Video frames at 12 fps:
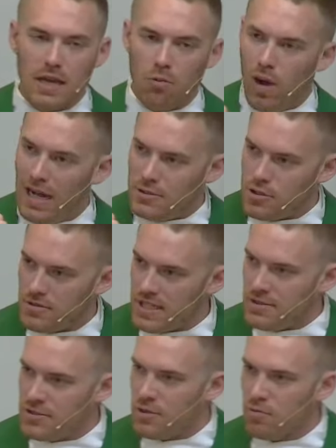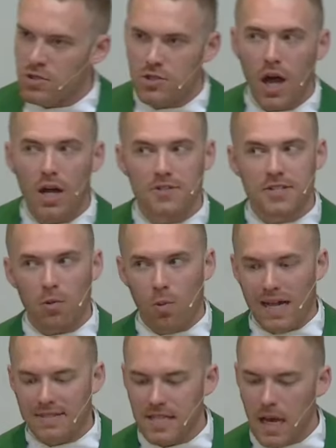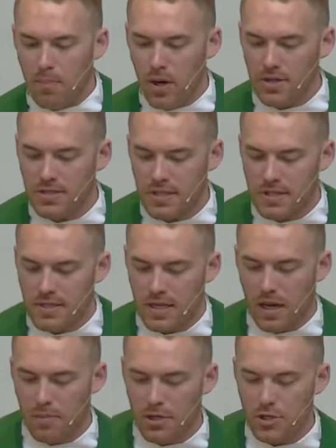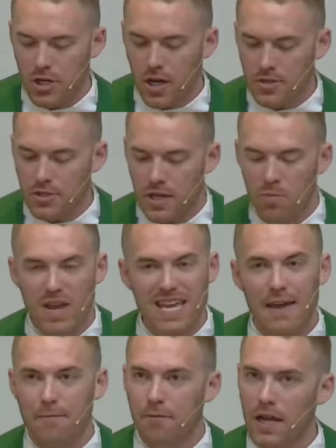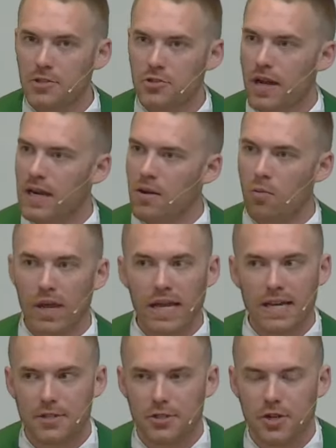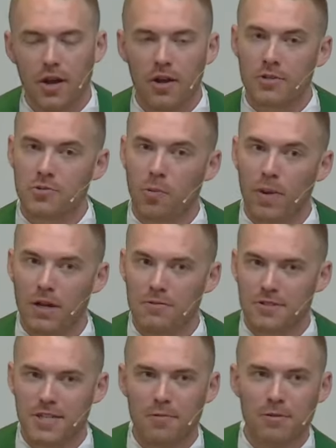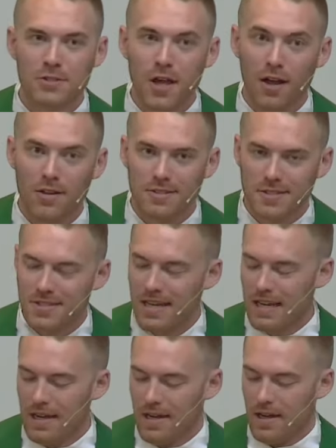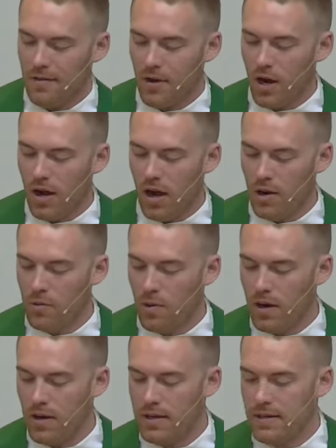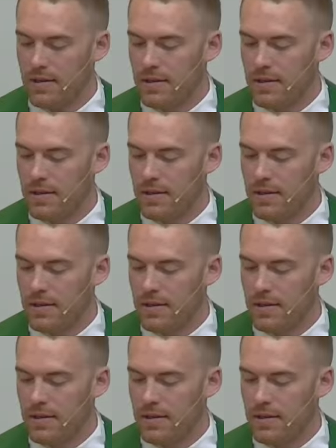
it wants those instant results. It wants that person to come to church, and we get frustrated and we get discouraged when we don't see results of our hard work.